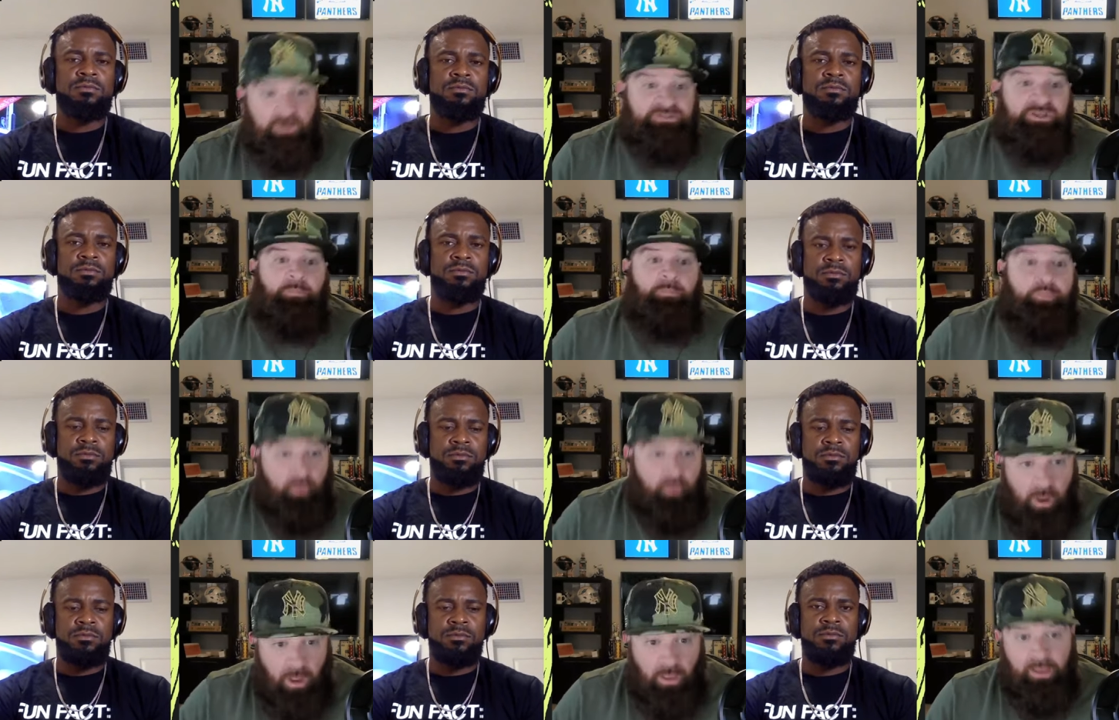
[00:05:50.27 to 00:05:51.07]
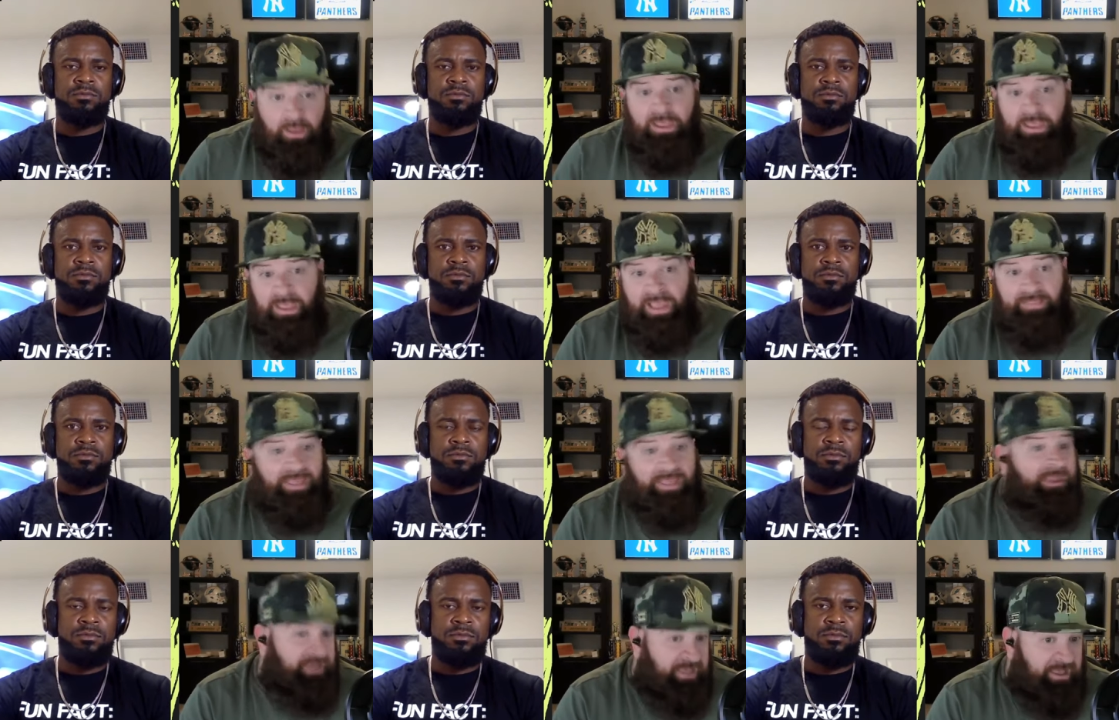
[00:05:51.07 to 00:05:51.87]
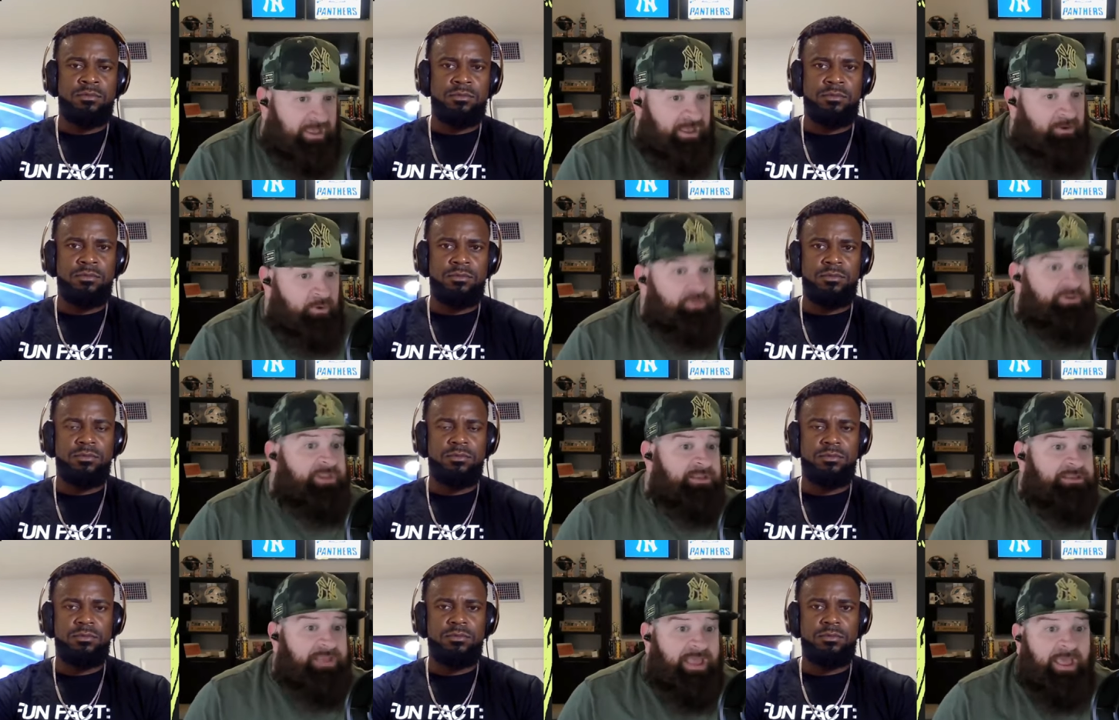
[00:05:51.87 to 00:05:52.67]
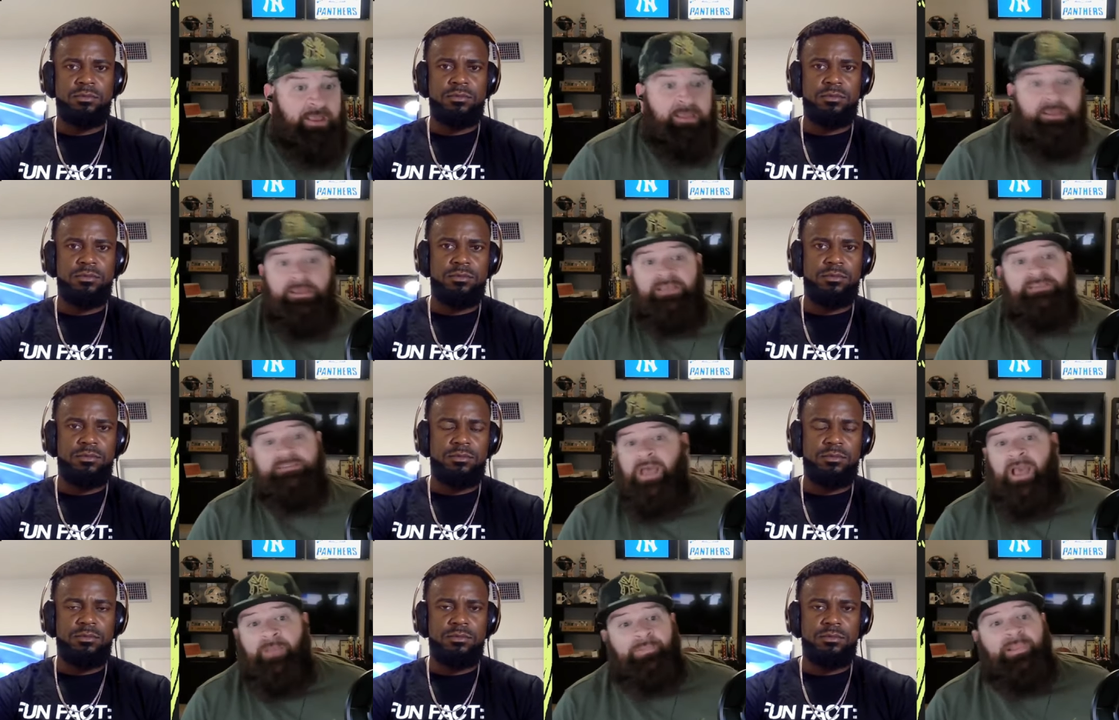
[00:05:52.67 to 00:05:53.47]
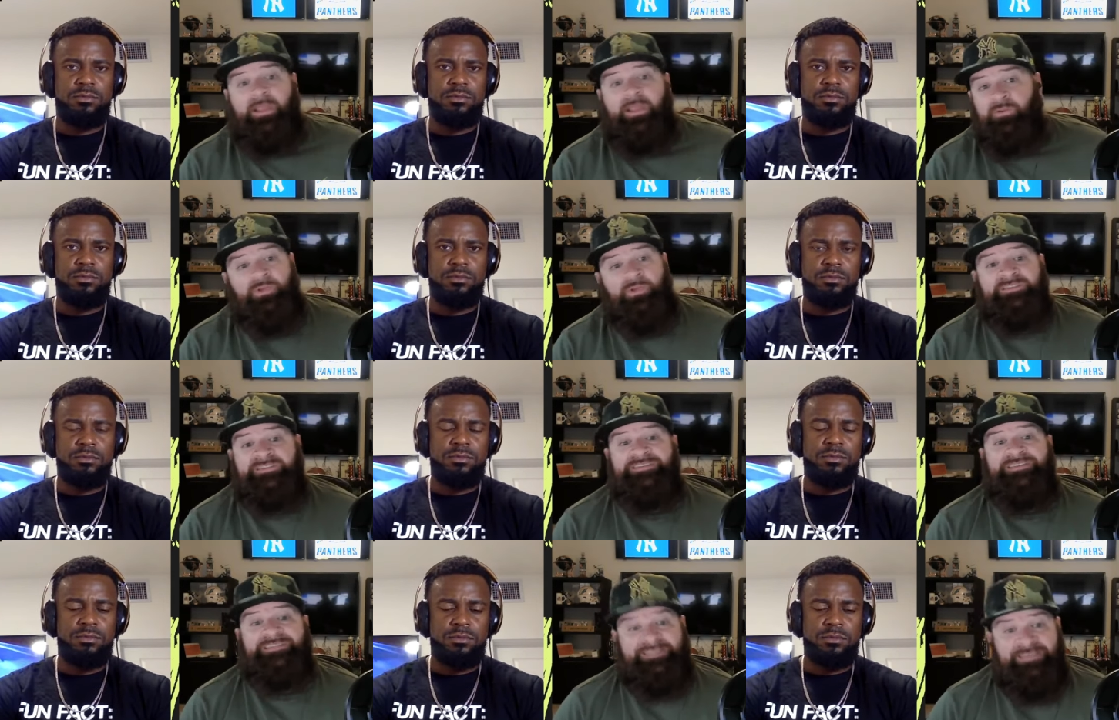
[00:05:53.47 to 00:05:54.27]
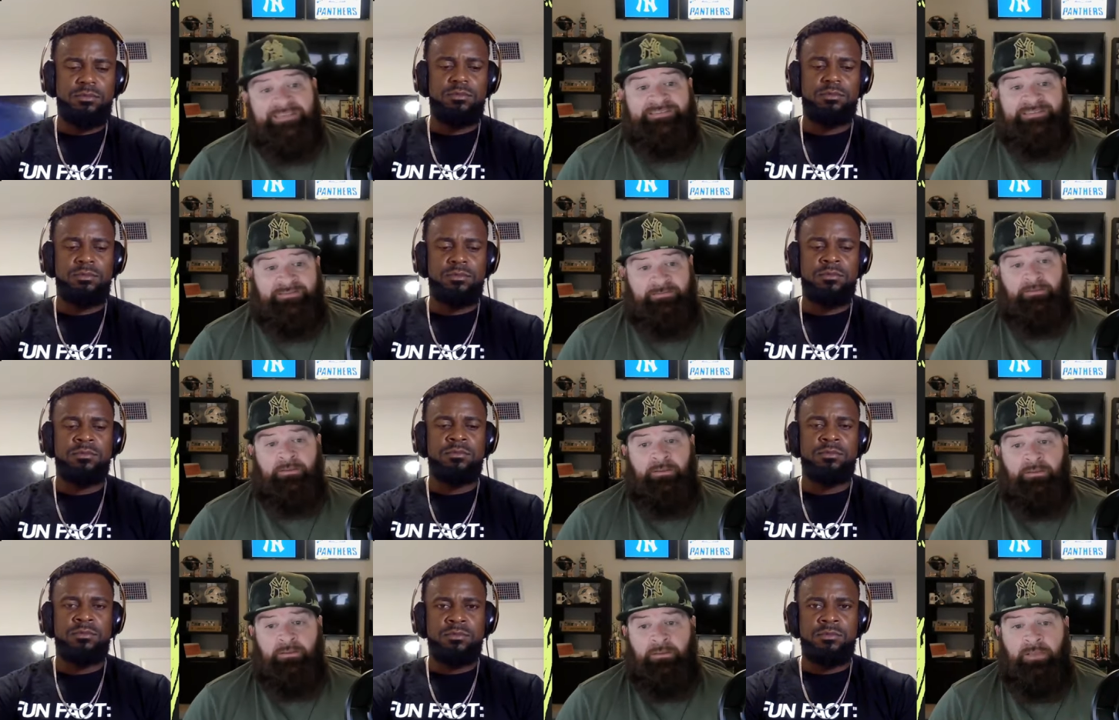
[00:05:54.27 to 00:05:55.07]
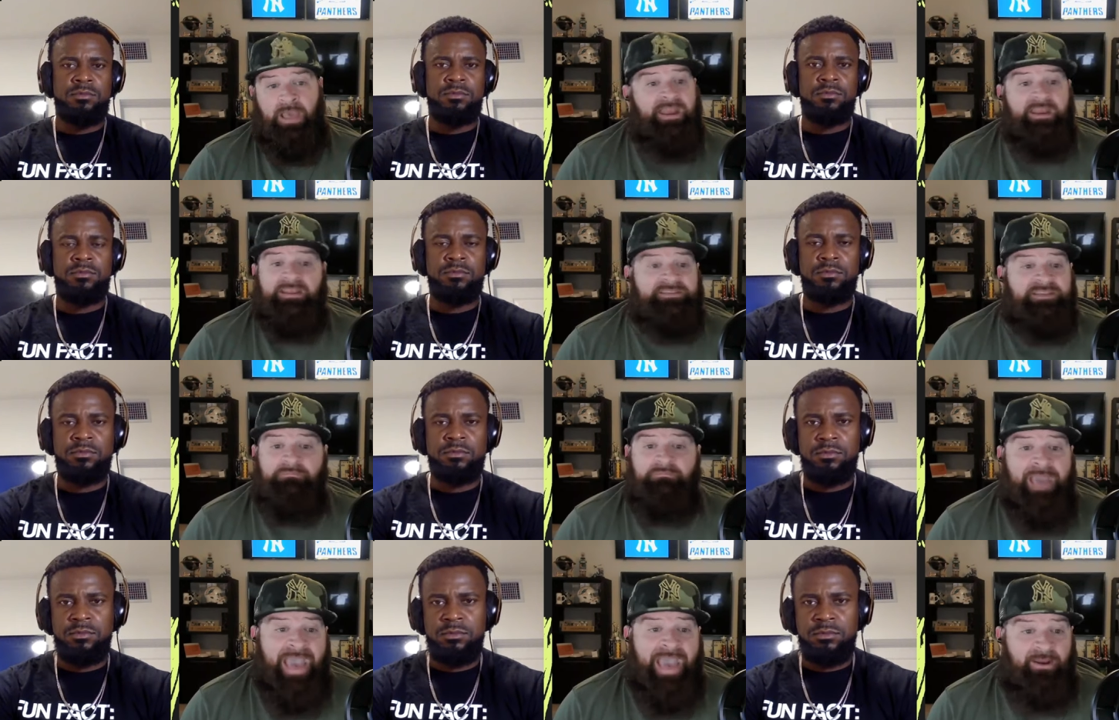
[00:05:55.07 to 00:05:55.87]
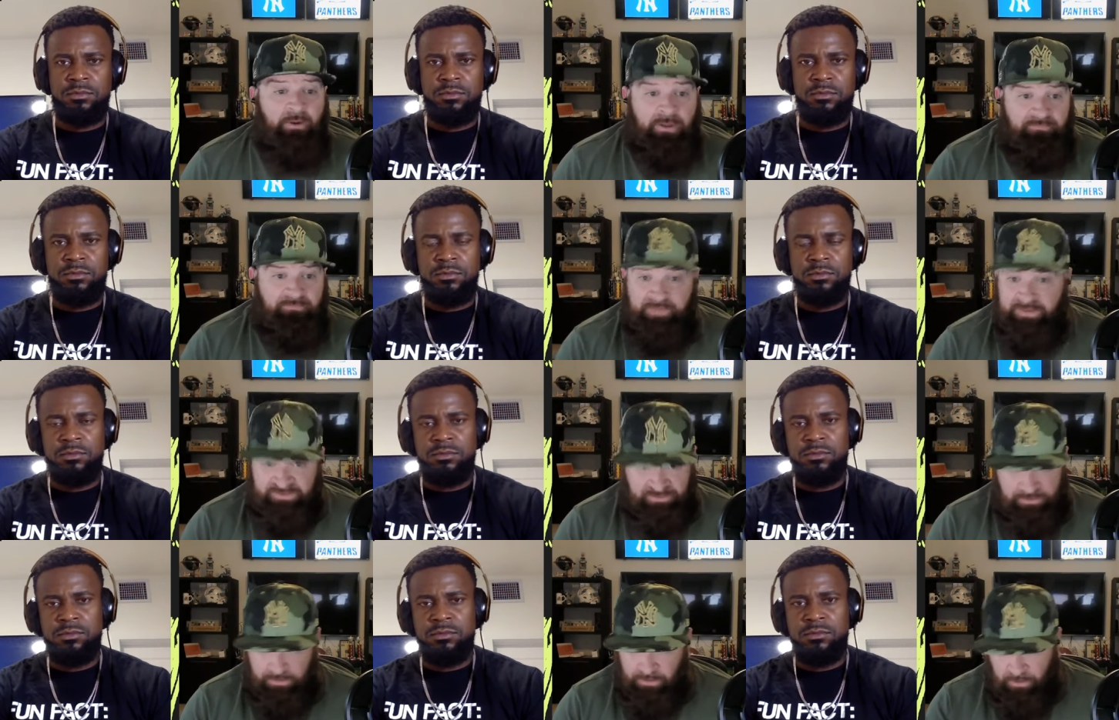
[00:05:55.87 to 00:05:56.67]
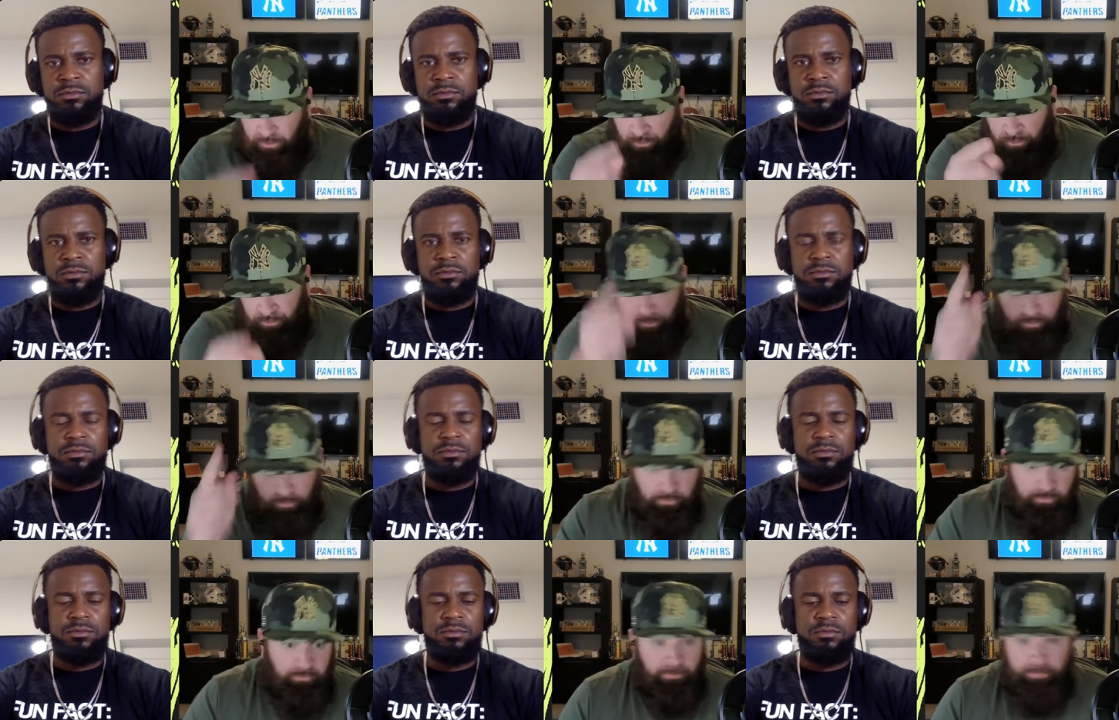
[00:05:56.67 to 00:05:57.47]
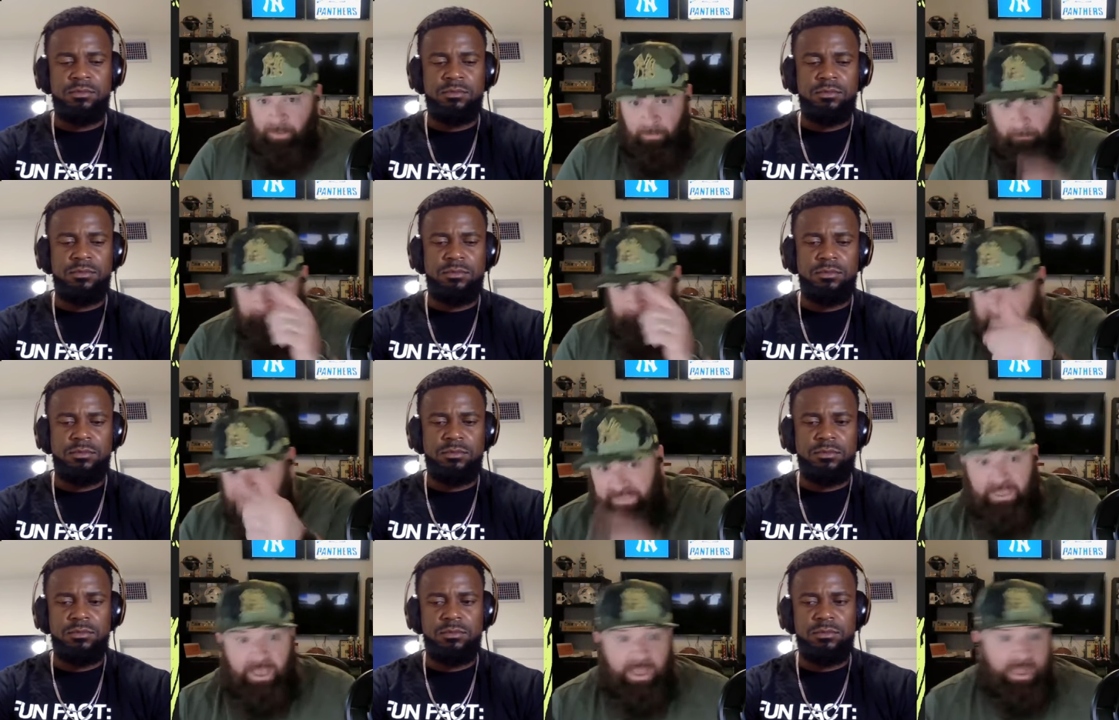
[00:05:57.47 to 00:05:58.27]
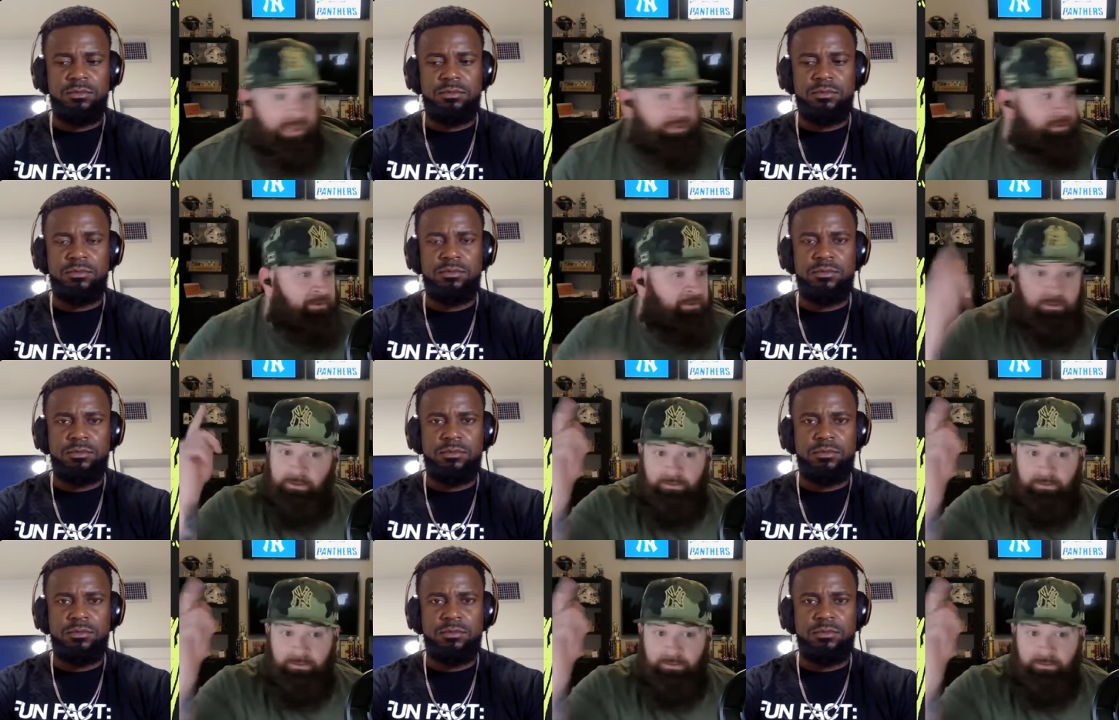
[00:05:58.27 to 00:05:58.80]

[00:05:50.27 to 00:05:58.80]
Speaker 1: there's a brawl, and that kid who did that is not playing the rest of the season. And it doesn't matter if it's you, Peacock,